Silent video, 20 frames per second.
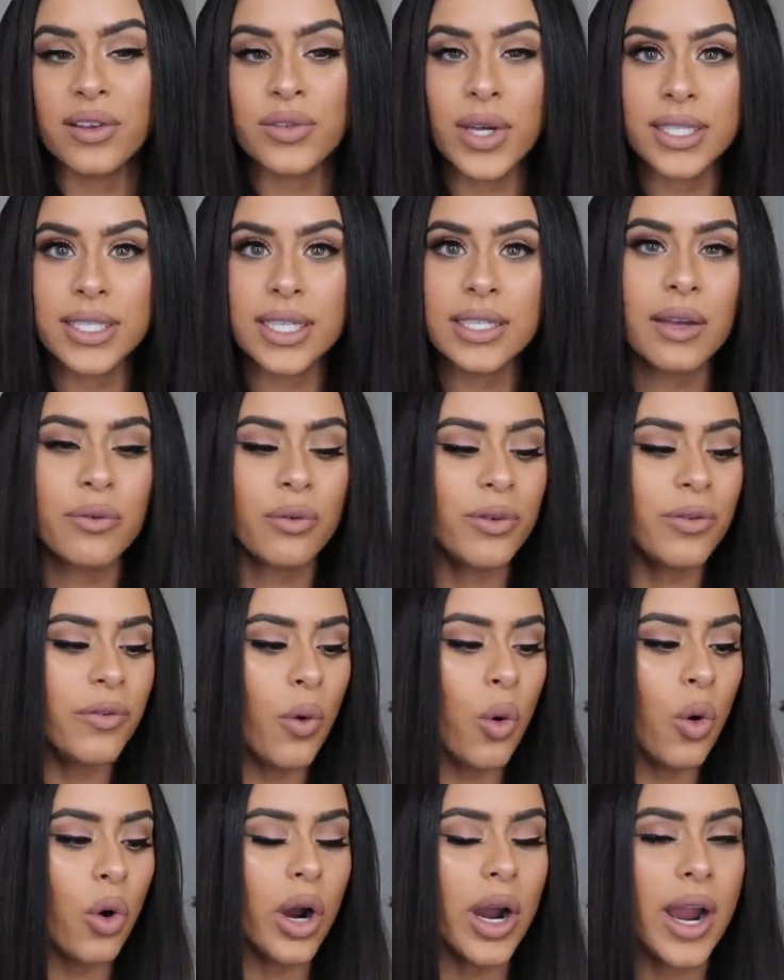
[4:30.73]
So I did level
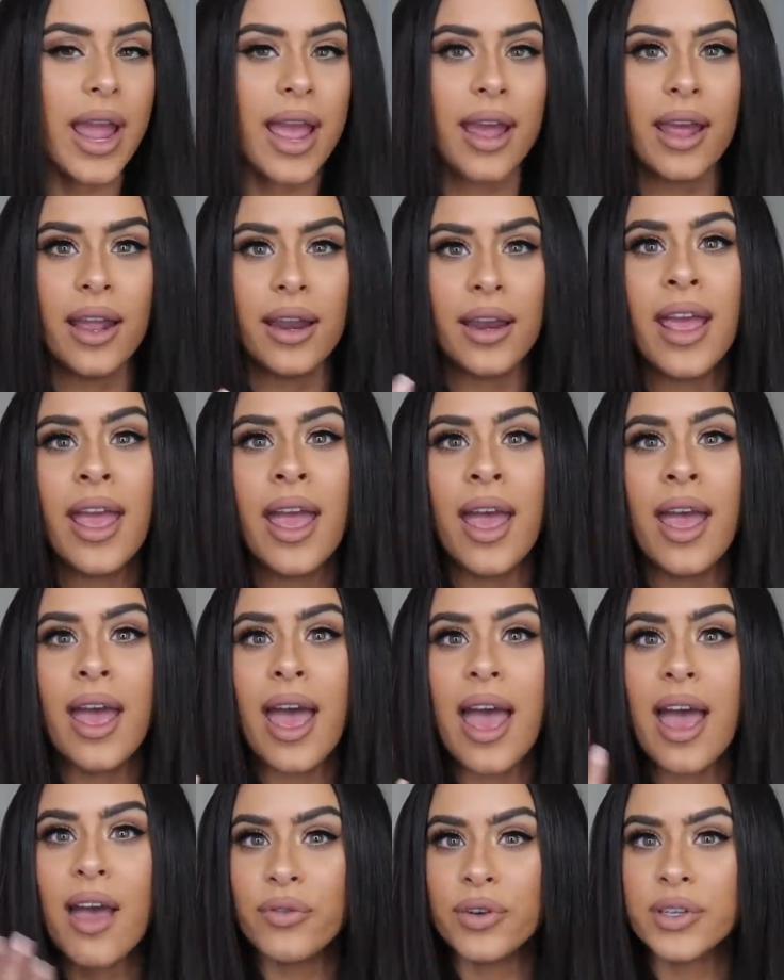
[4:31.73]
four, and
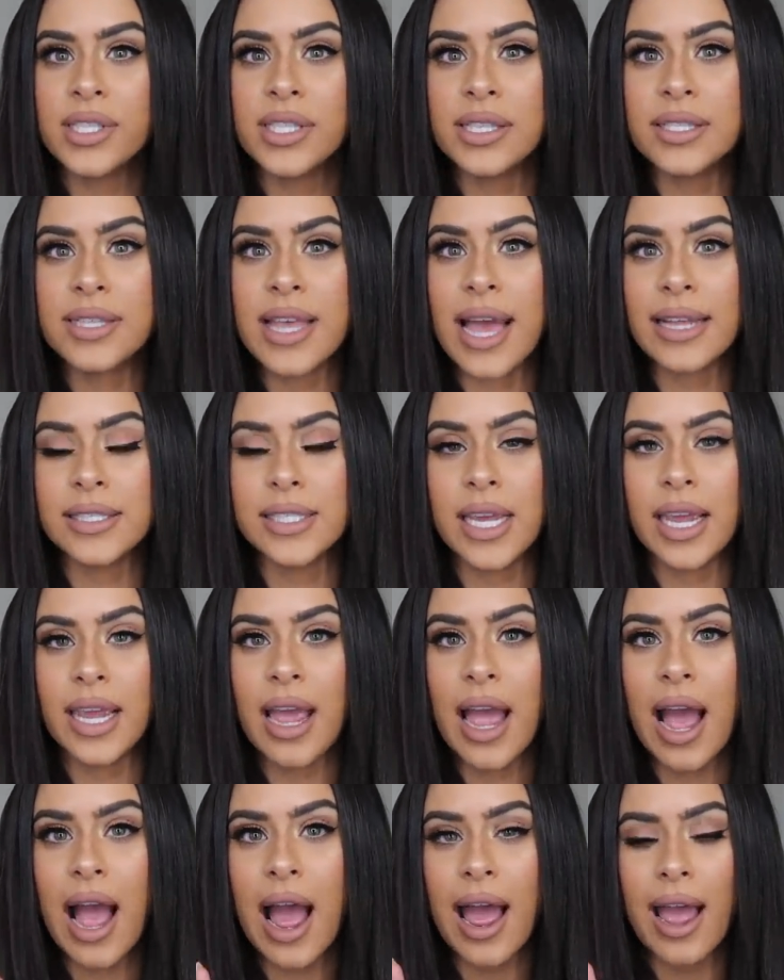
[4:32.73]
ever since that
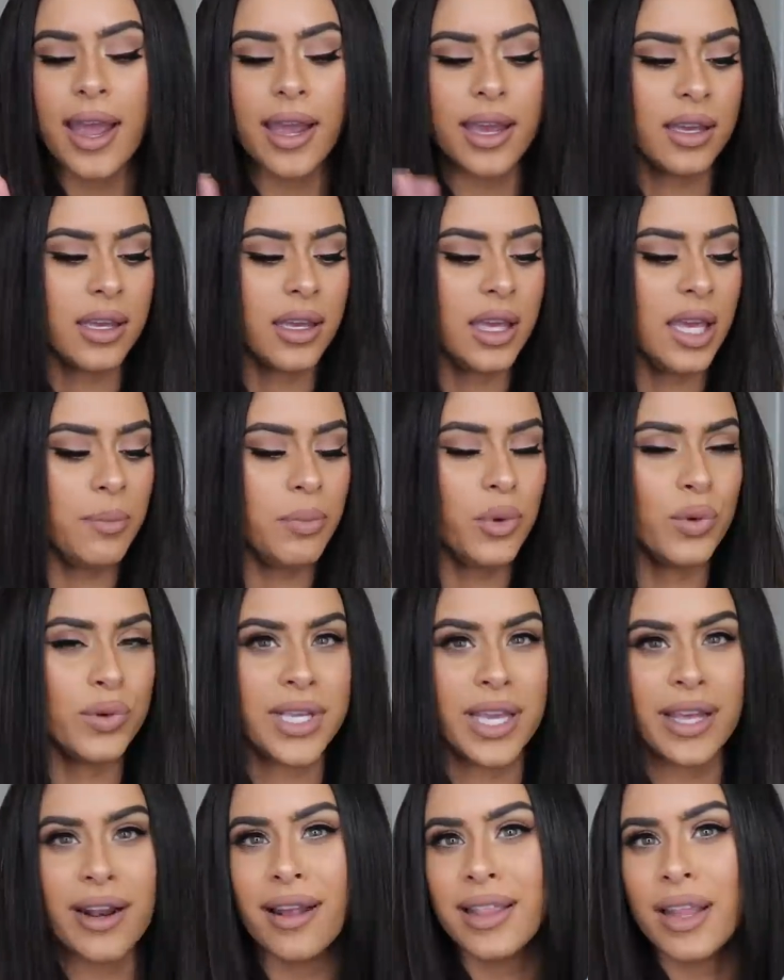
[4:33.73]
day I keep
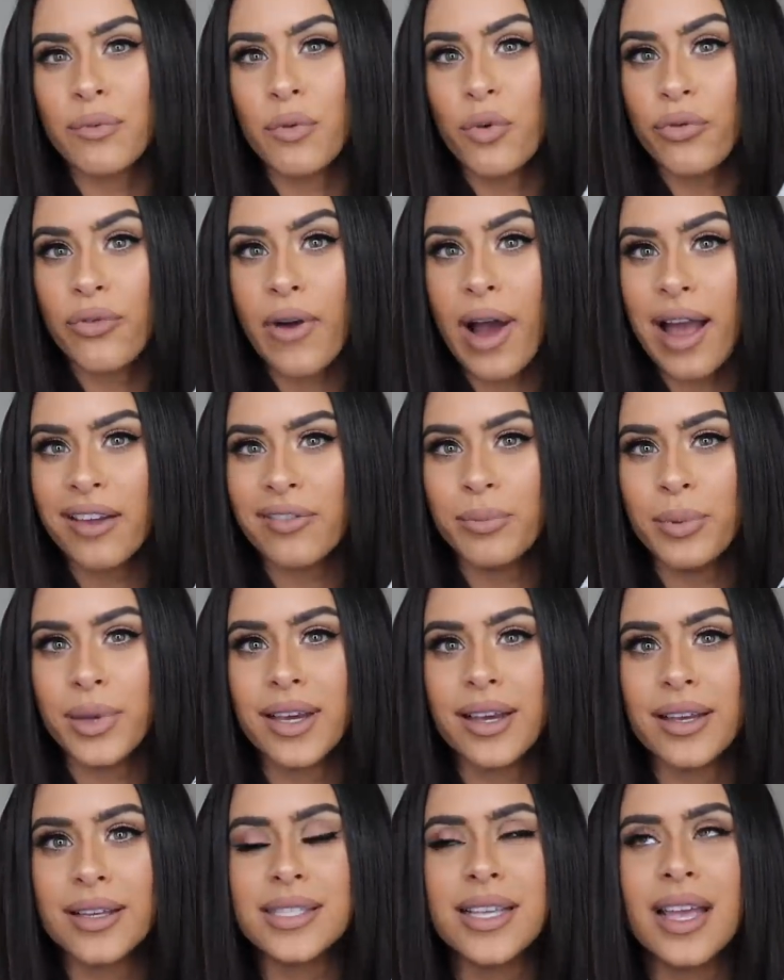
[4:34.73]
using it on level five,
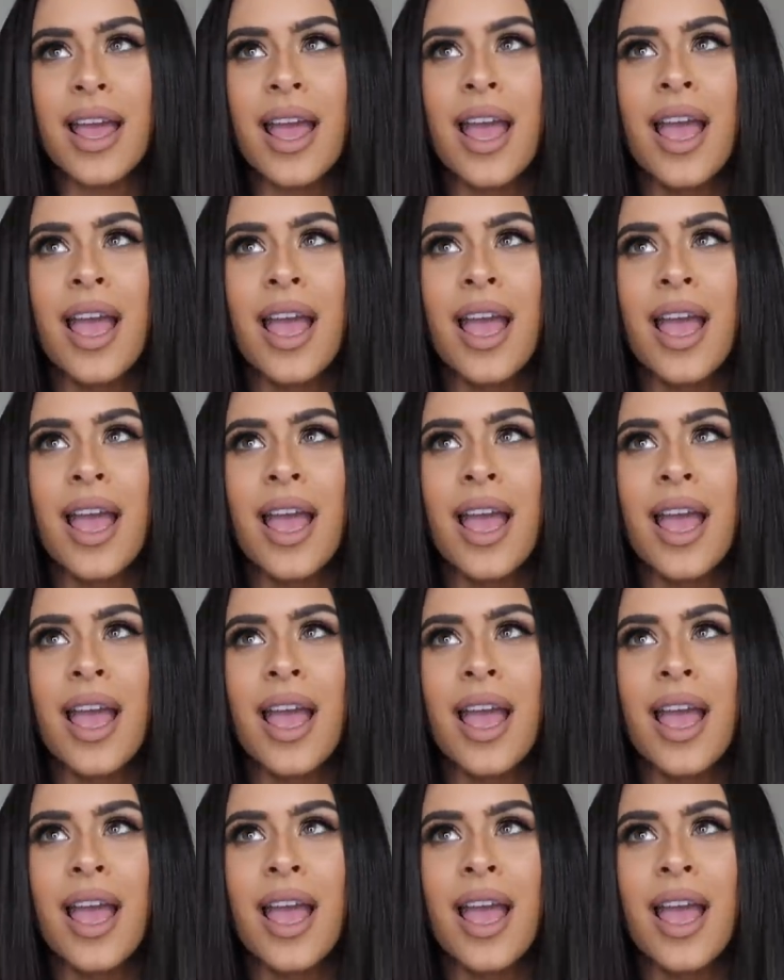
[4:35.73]
because